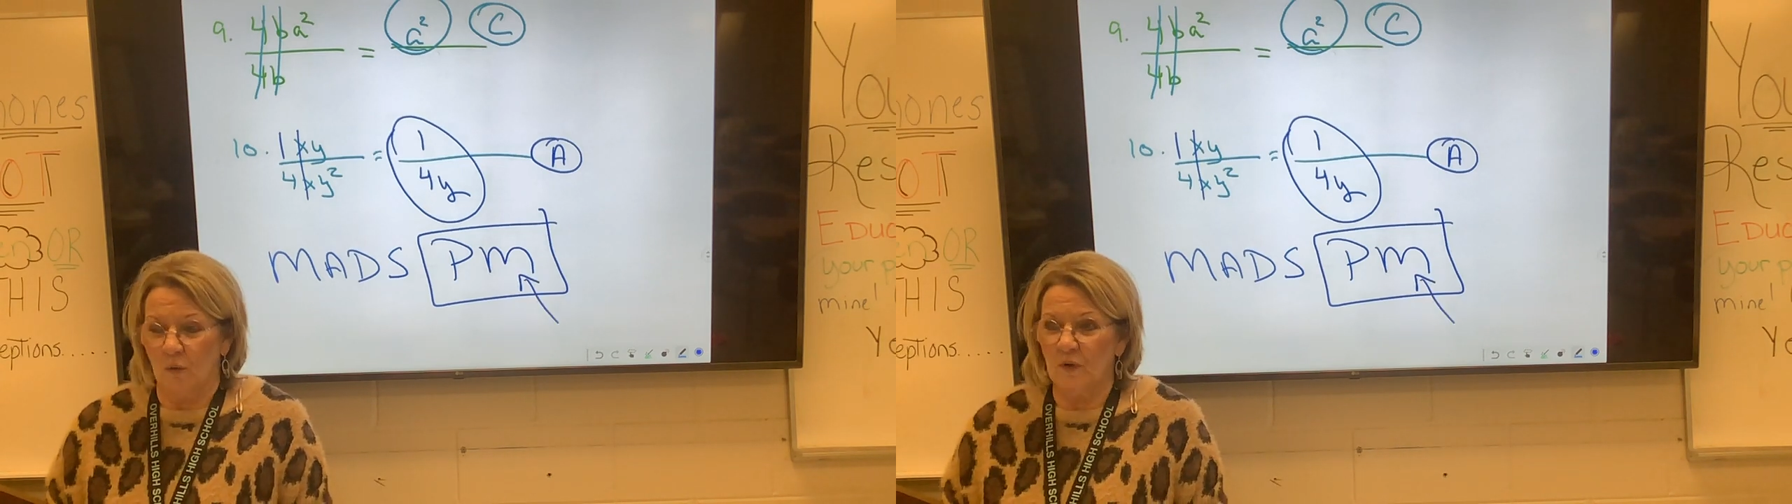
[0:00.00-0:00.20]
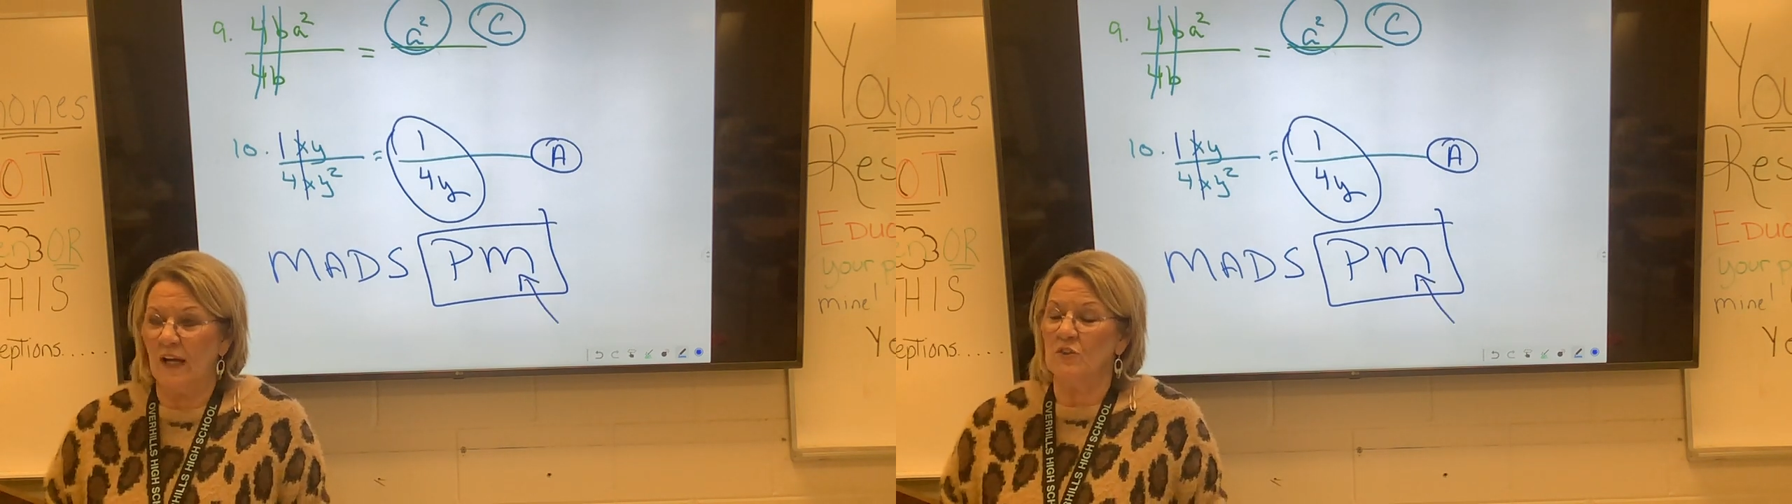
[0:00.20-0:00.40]

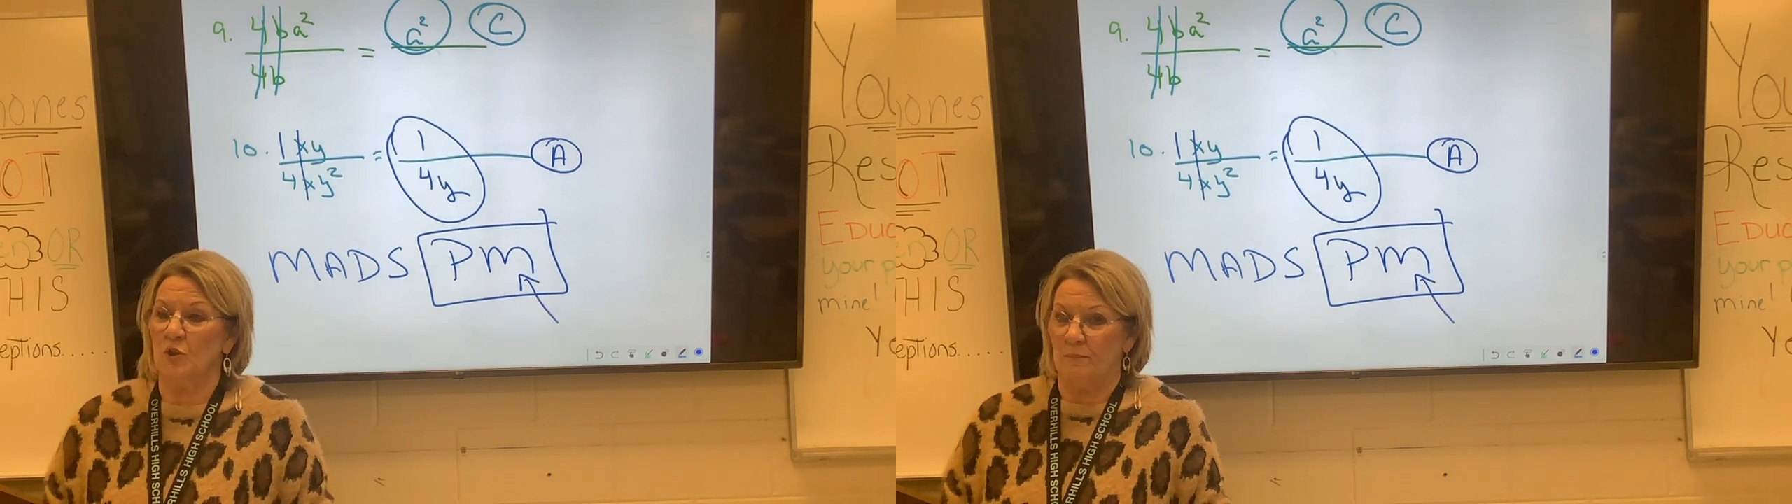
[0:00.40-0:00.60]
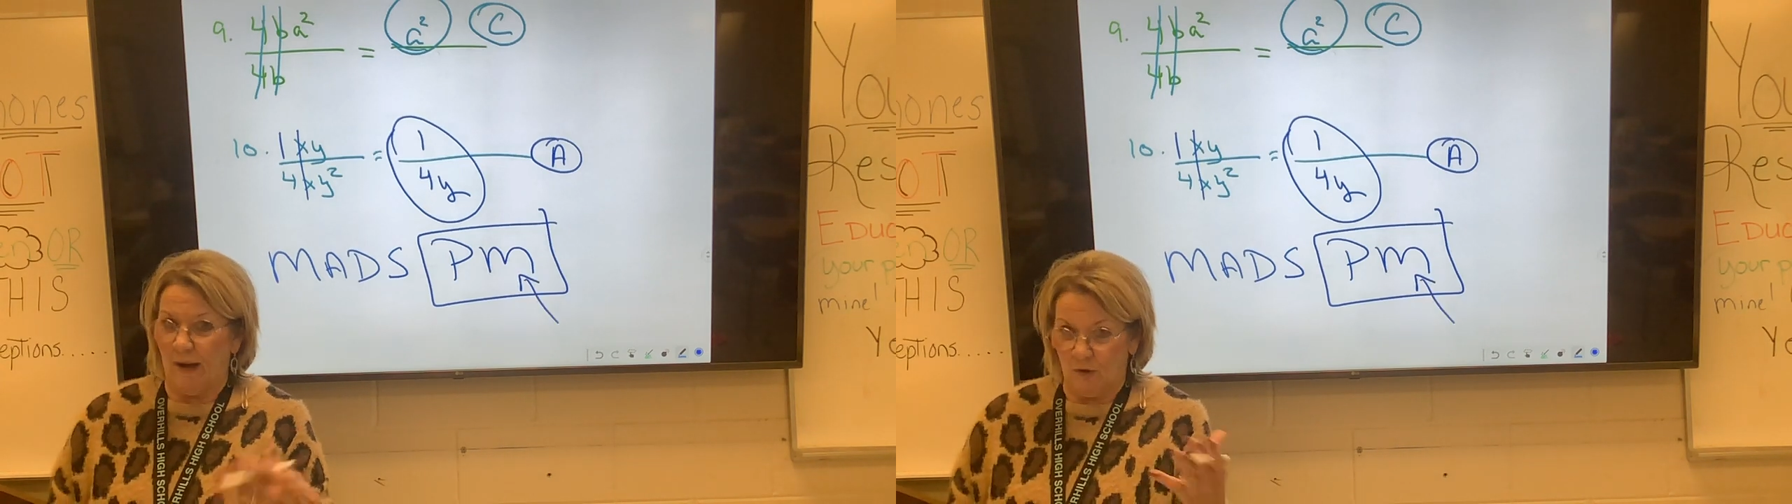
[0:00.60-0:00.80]
when I do
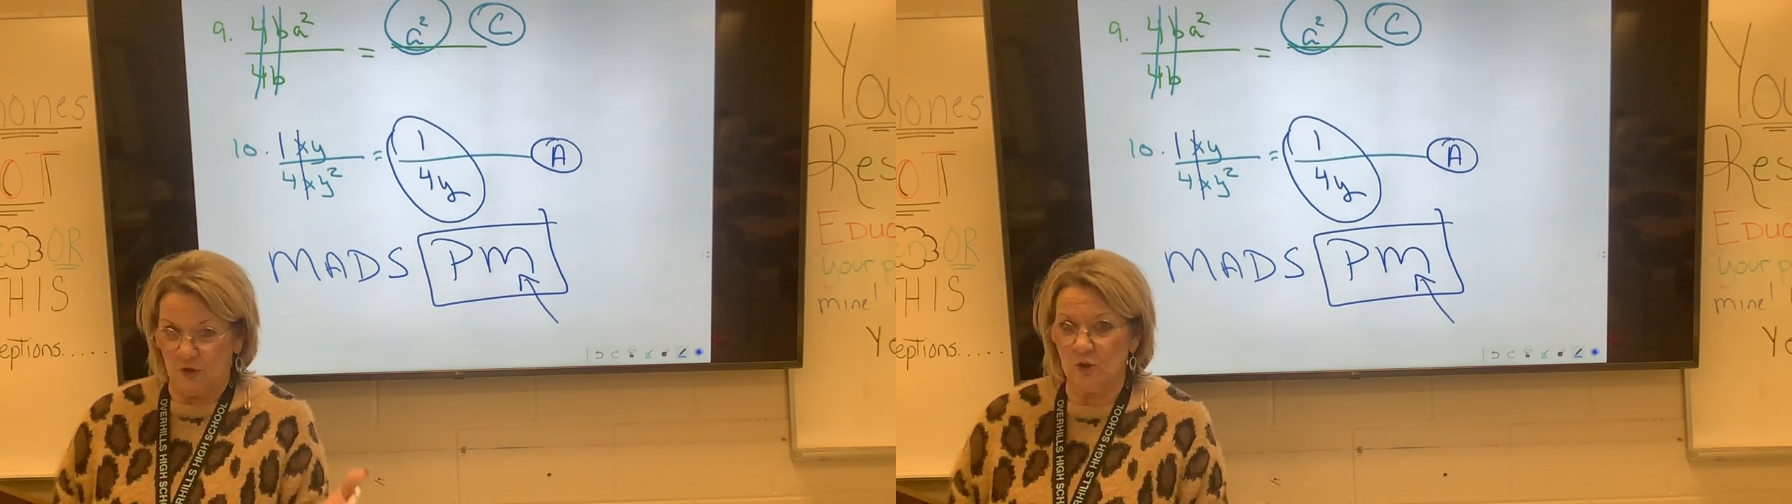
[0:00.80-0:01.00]
a power